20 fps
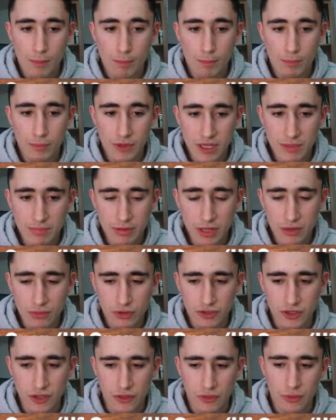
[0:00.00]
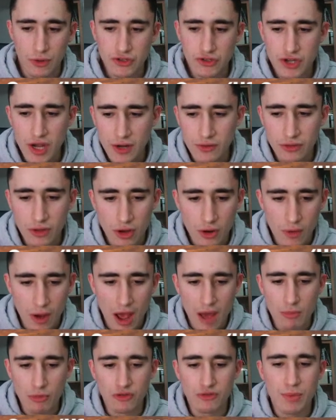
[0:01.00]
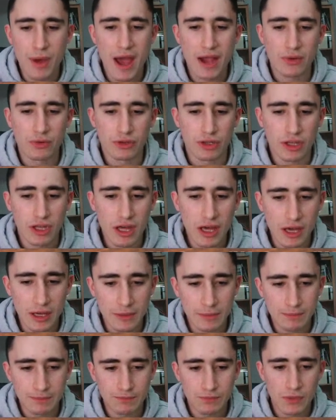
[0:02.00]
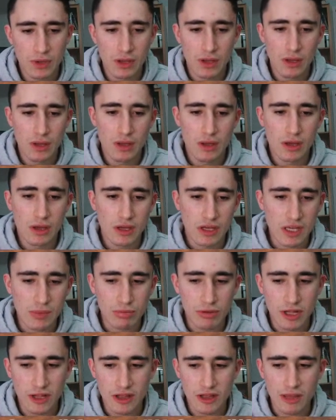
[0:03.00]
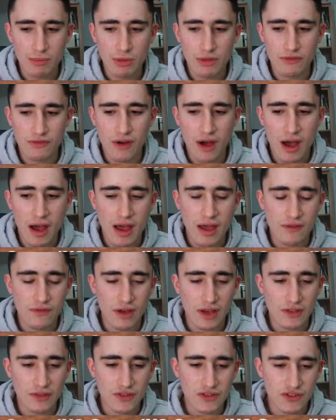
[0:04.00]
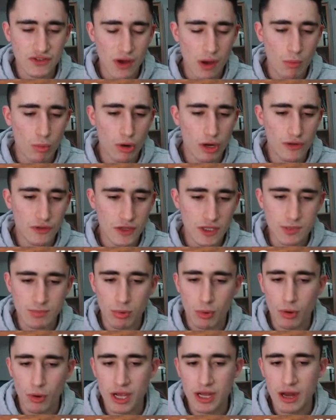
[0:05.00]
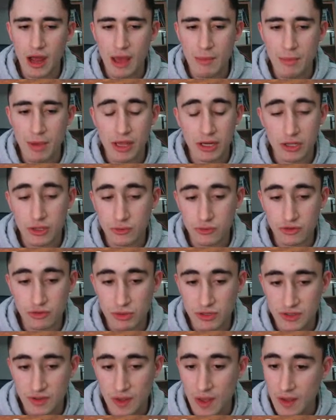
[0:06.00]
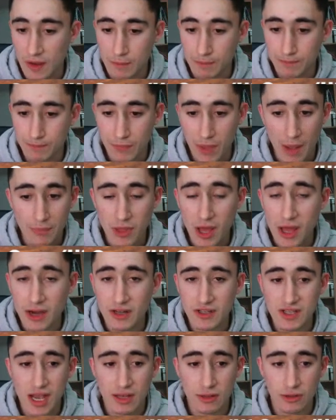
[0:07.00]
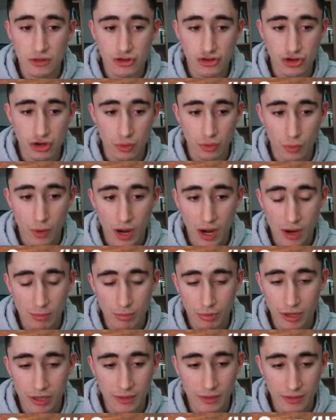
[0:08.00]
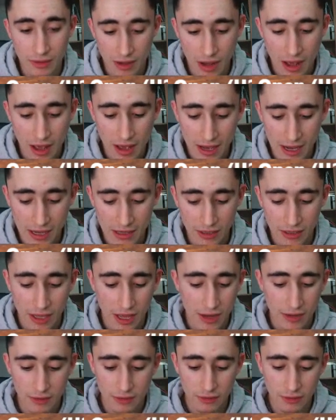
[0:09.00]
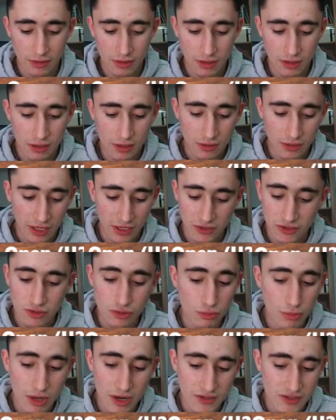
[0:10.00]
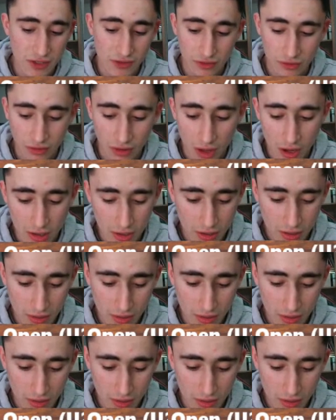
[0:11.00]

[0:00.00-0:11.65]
He played rook d3 check, though. I moved back with the king. He played king b5, and somewhere at this point, I made a huge mistake. I'm not exactly sure where, but I had, again, like 2 minutes on the clock,